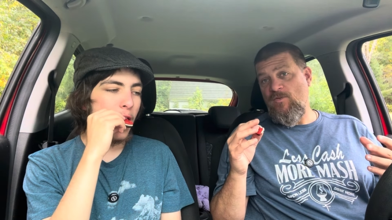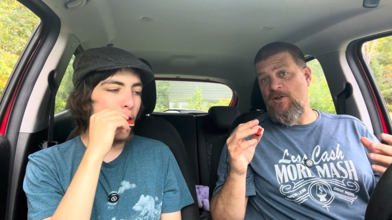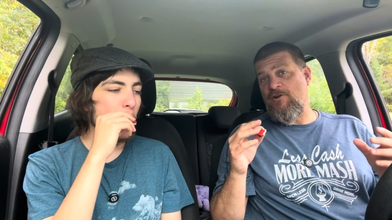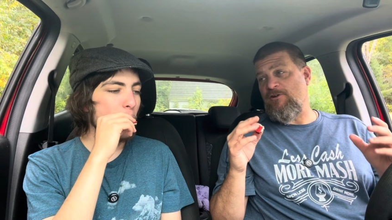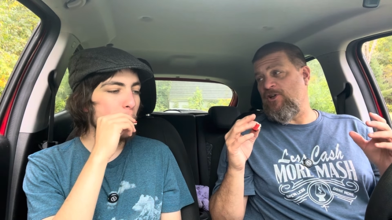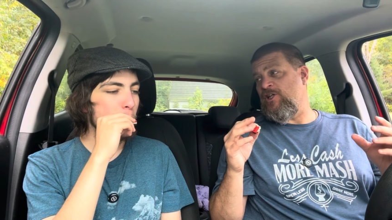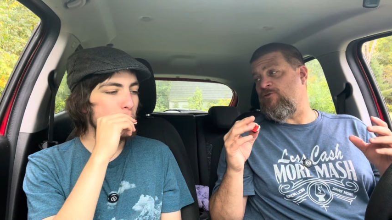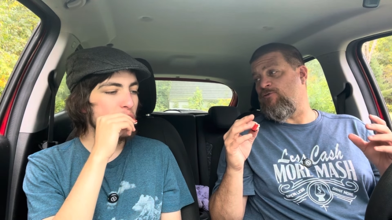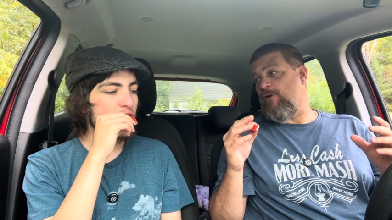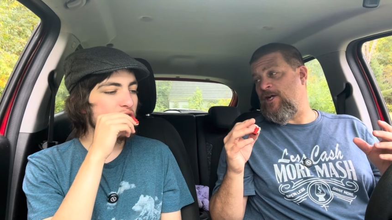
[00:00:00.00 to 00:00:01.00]
Speaker 1: they're at least
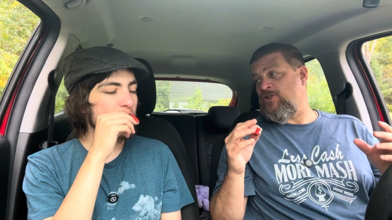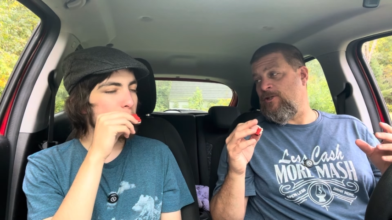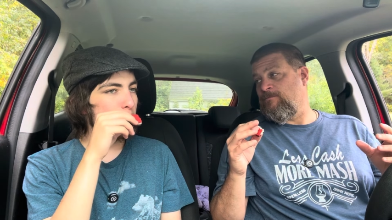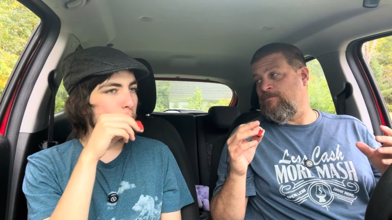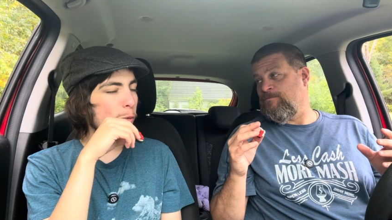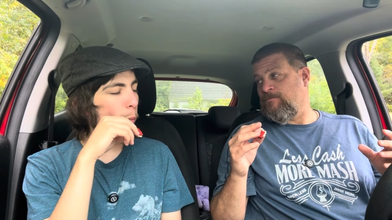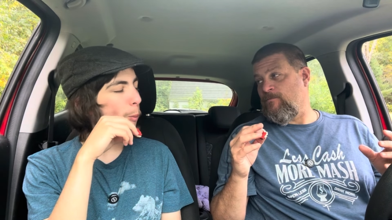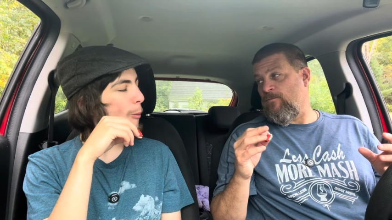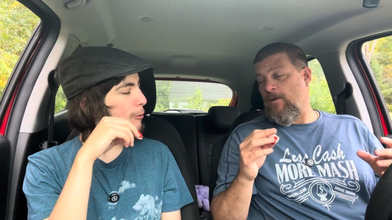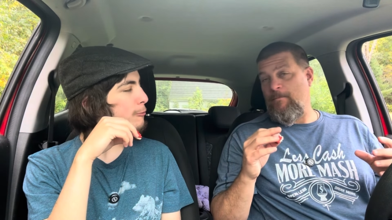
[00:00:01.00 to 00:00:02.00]
fresh
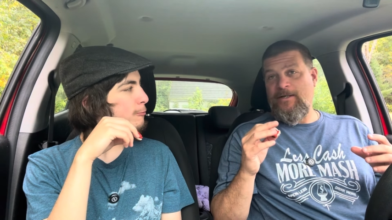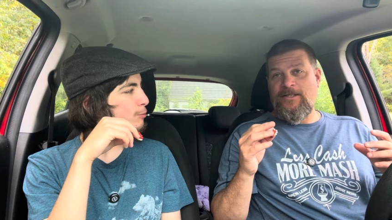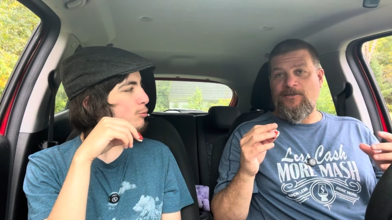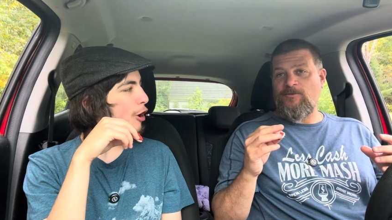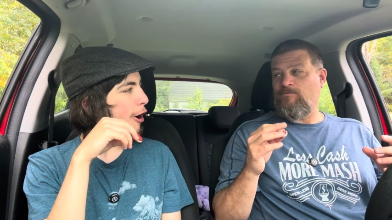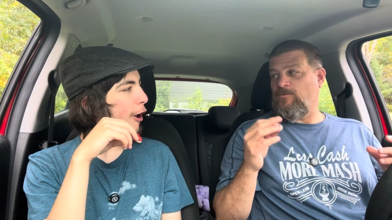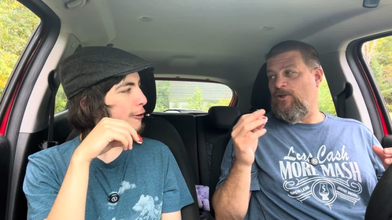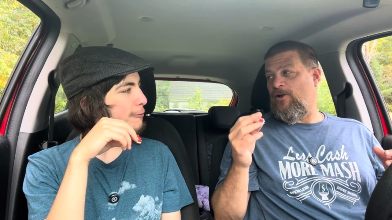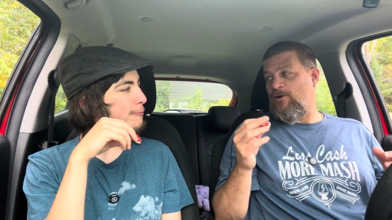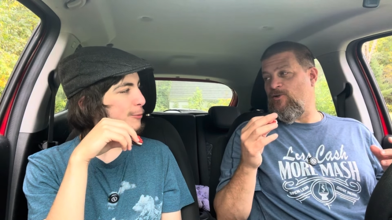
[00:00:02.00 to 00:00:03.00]
mm-hmm. because they're
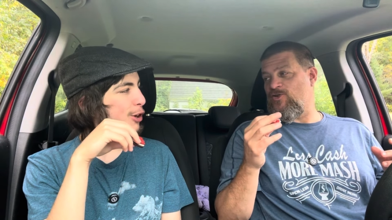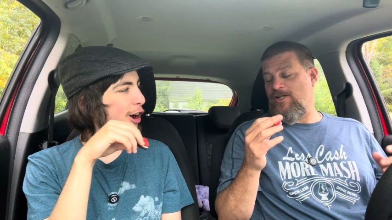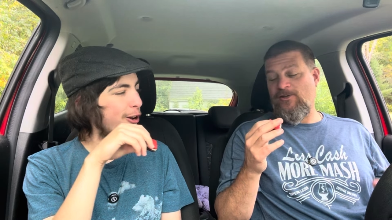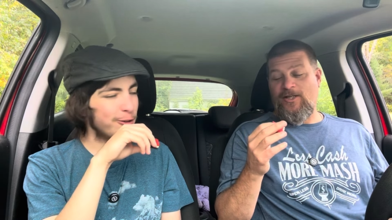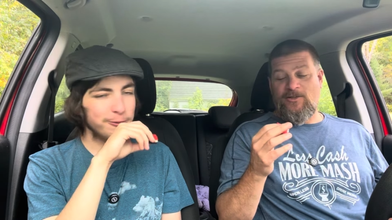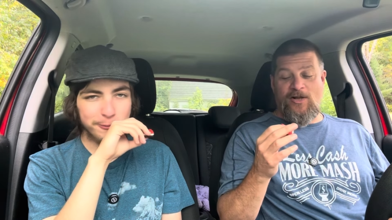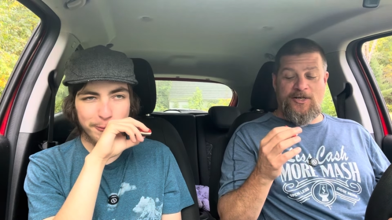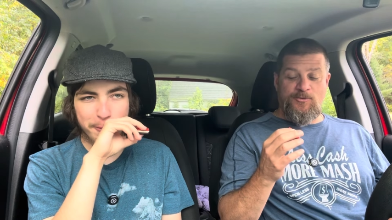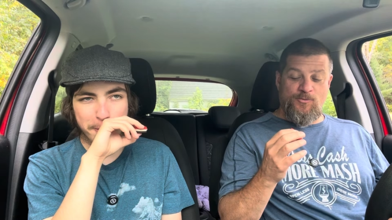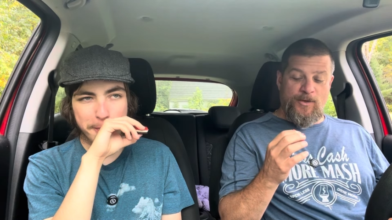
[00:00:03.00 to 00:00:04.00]
not all stale like the last
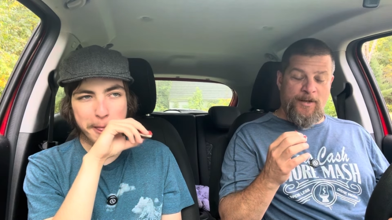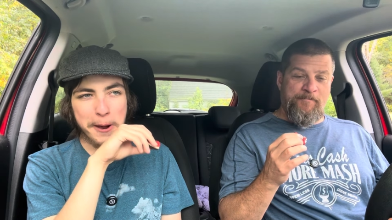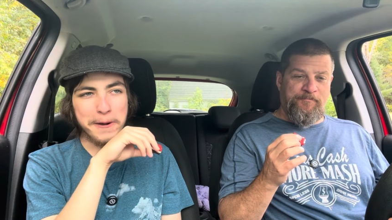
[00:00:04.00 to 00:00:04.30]
ones we did.